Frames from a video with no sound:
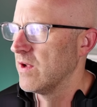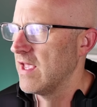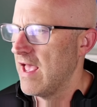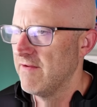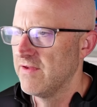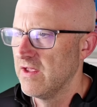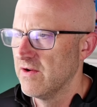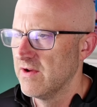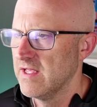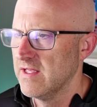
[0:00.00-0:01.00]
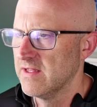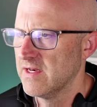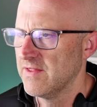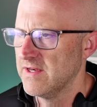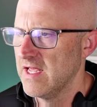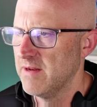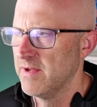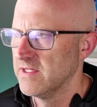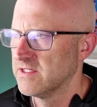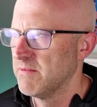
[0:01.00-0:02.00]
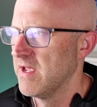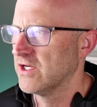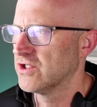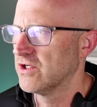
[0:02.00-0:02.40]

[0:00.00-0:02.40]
we have here in the database to make